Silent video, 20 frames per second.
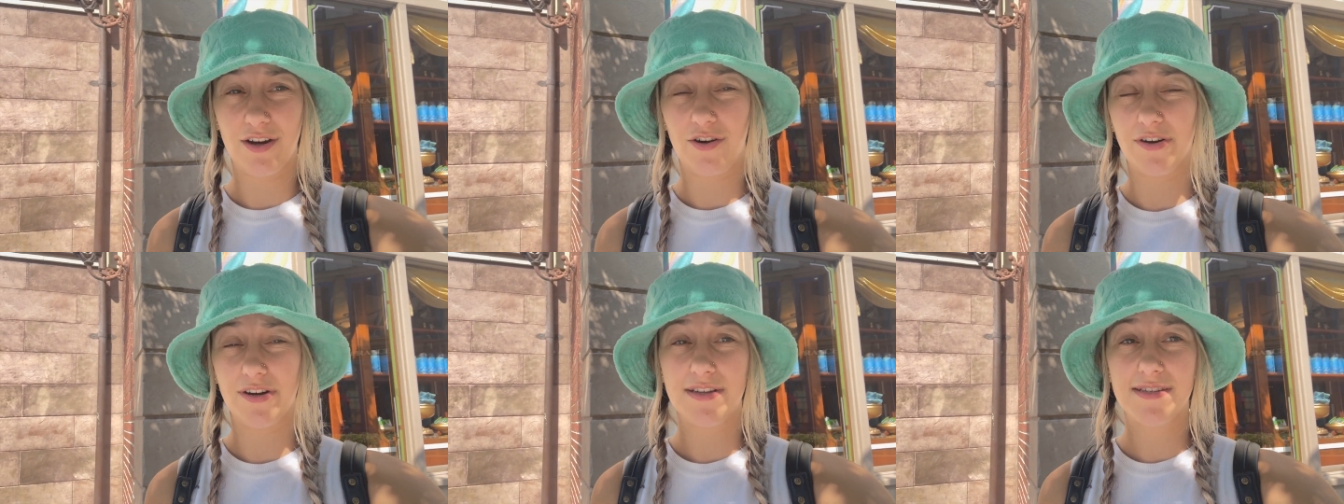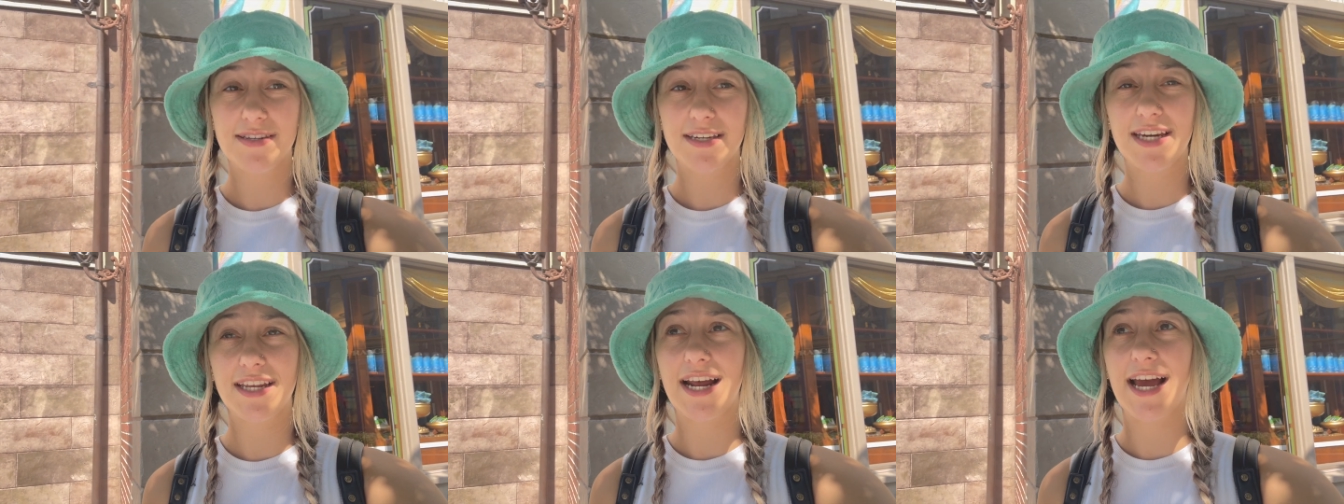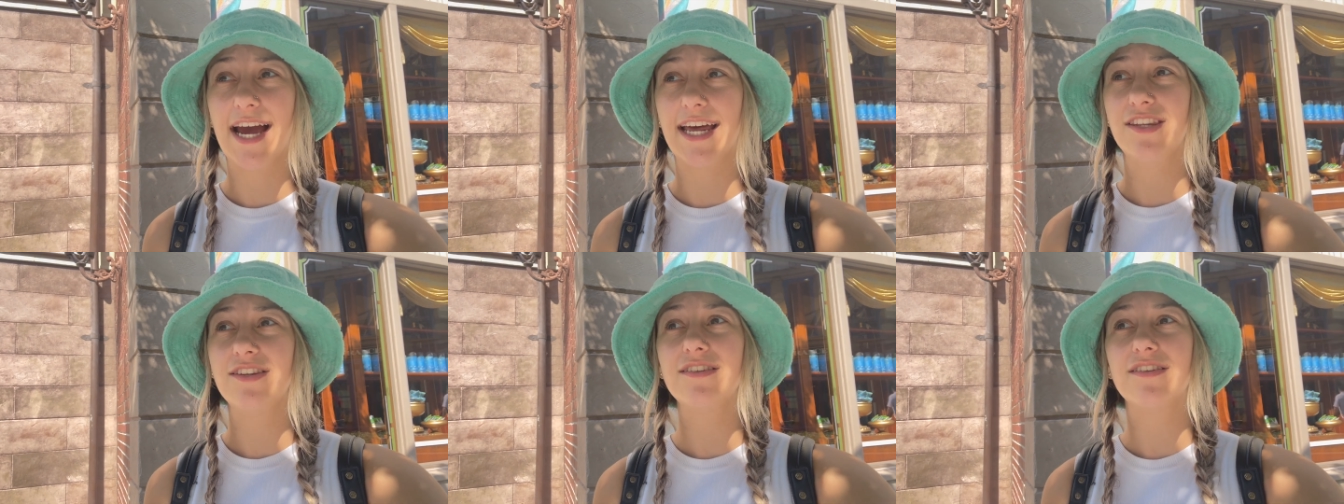honestly, and I
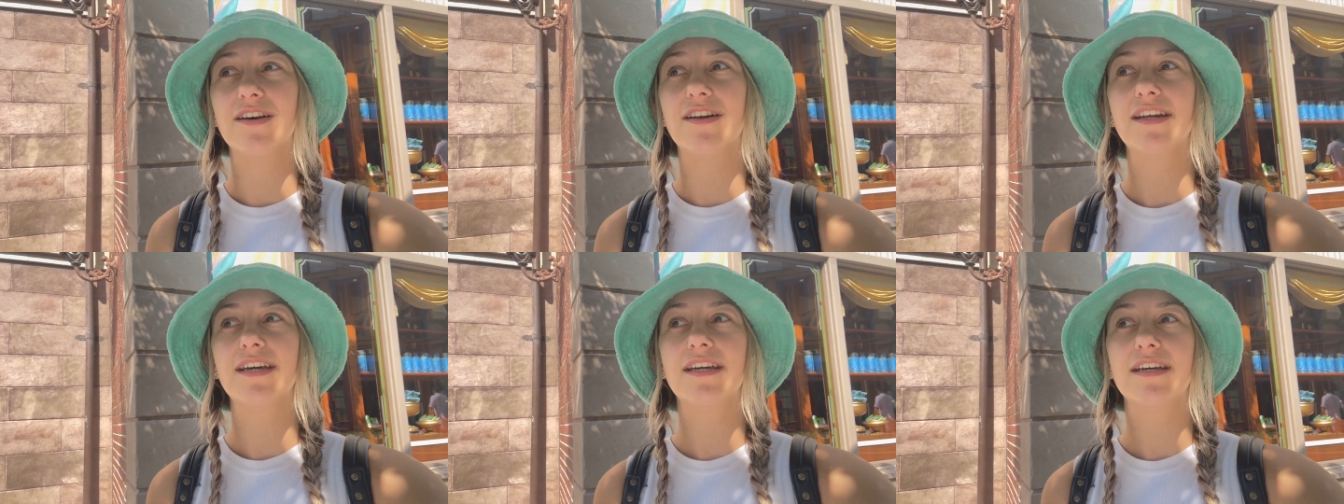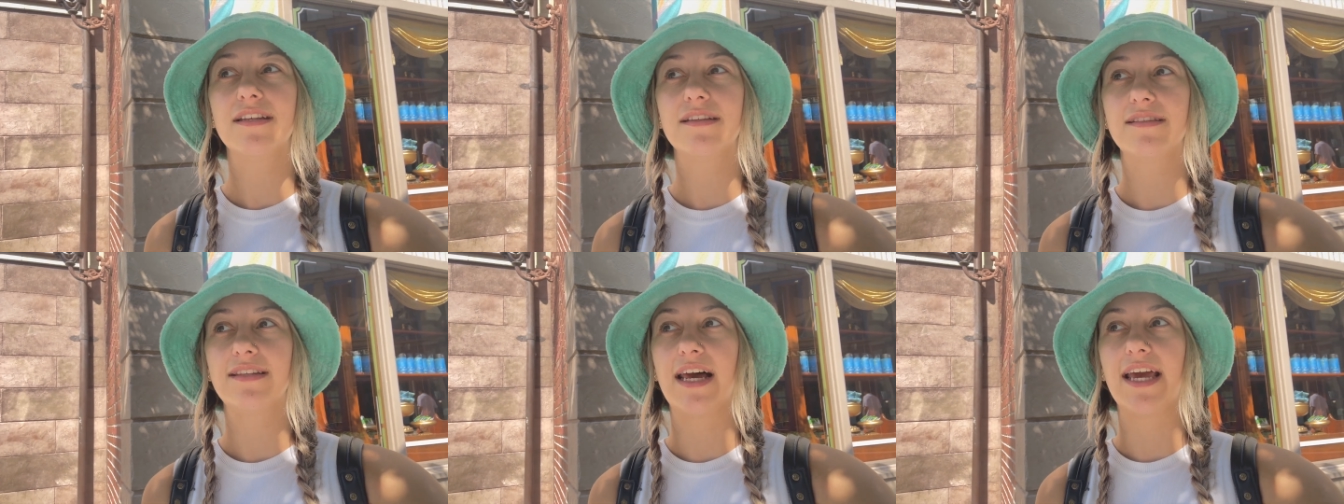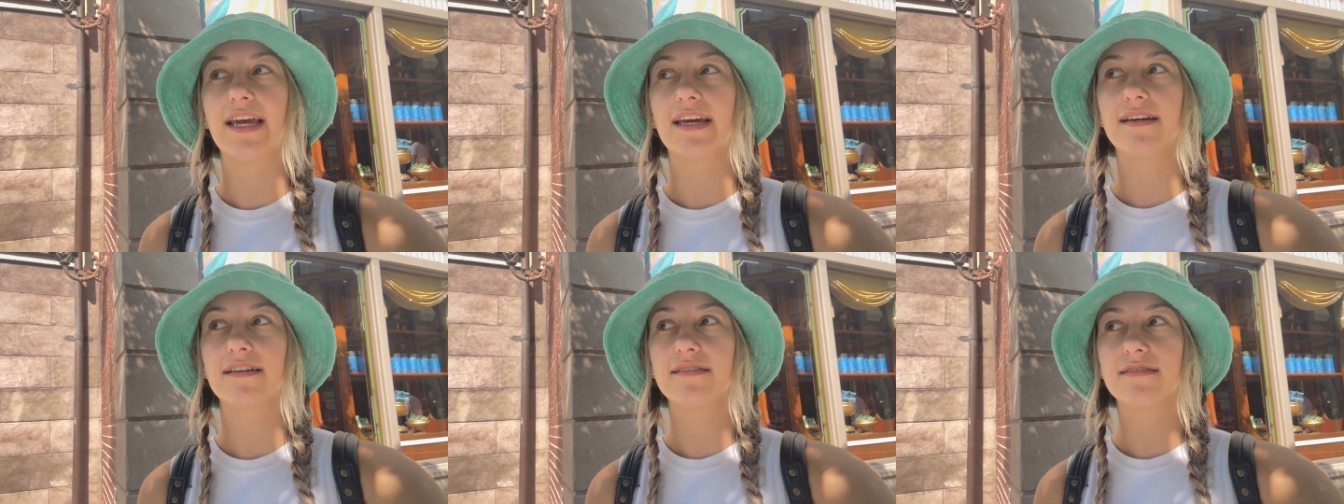hadn't done it
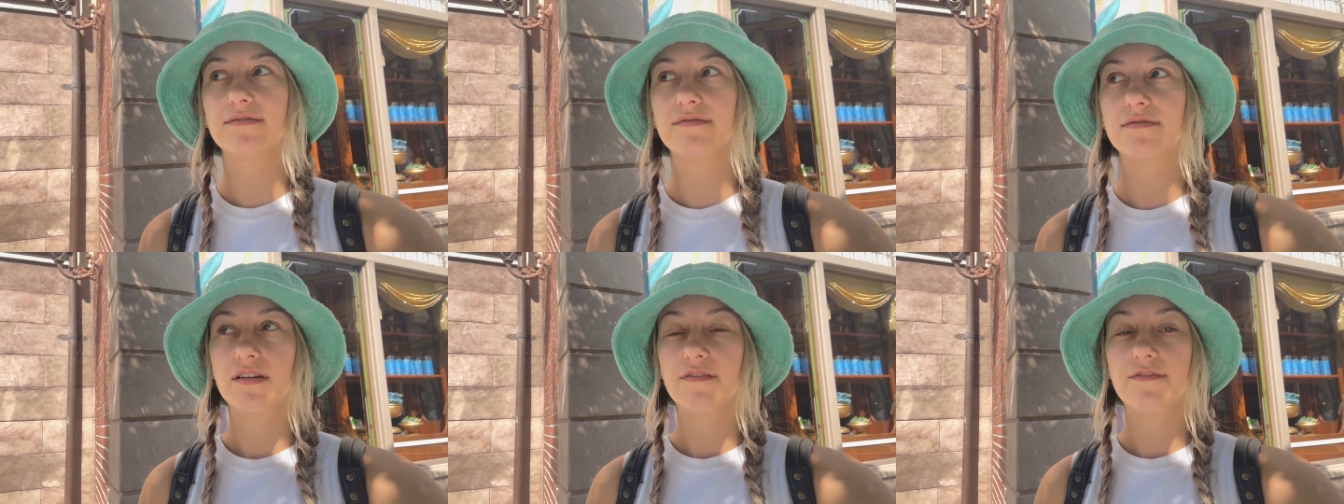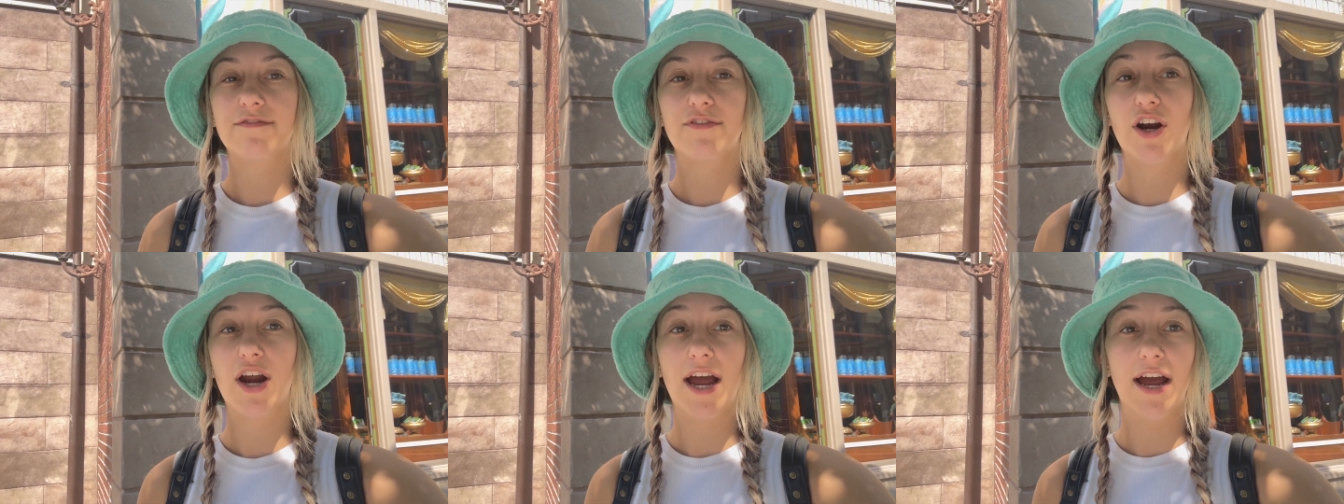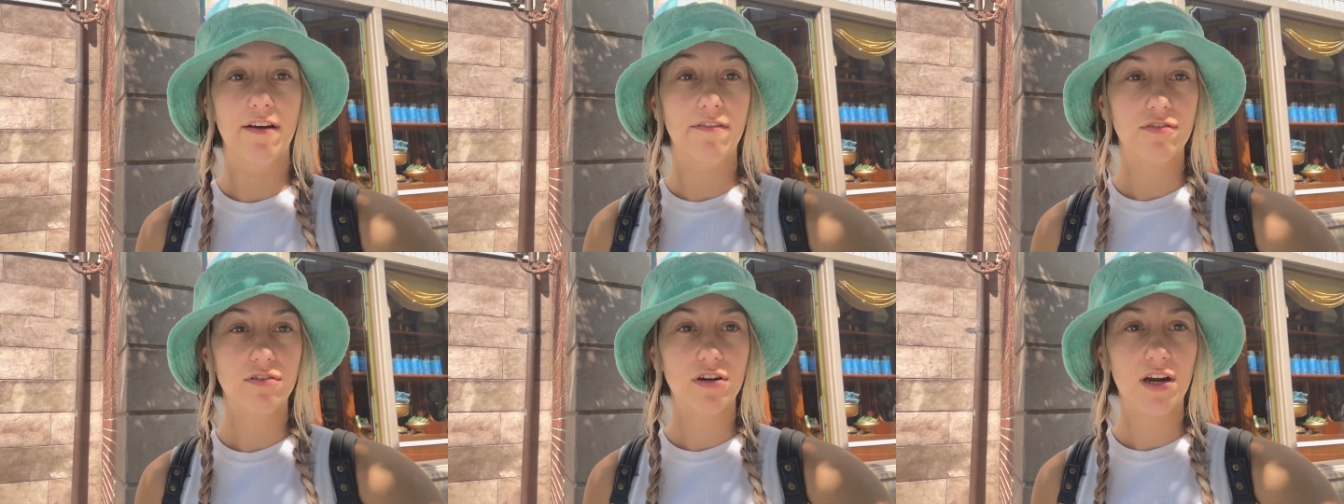like forever.